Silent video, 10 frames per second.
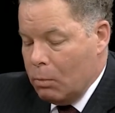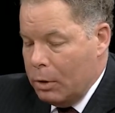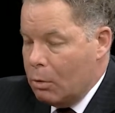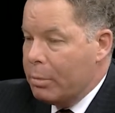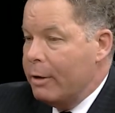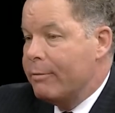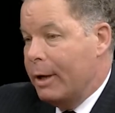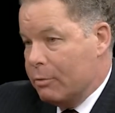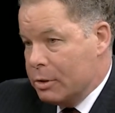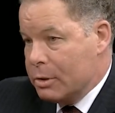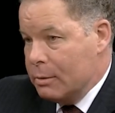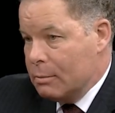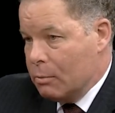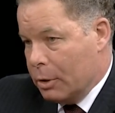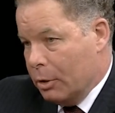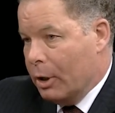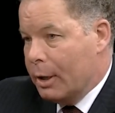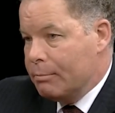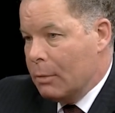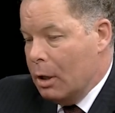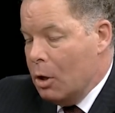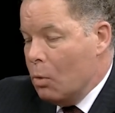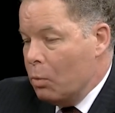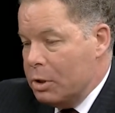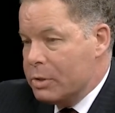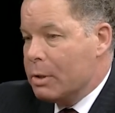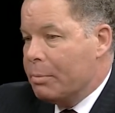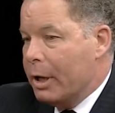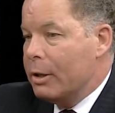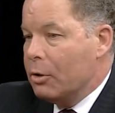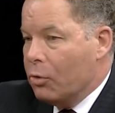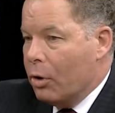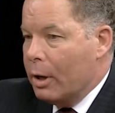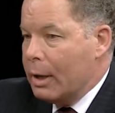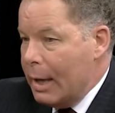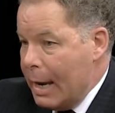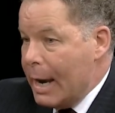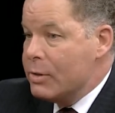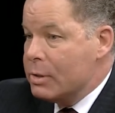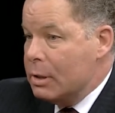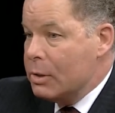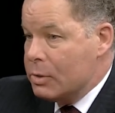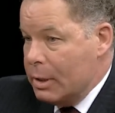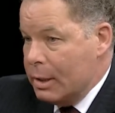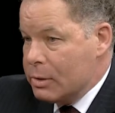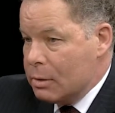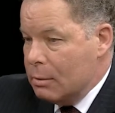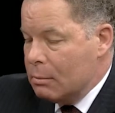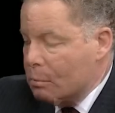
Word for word: We don't play favorites with the law. We just apply the law as it exists,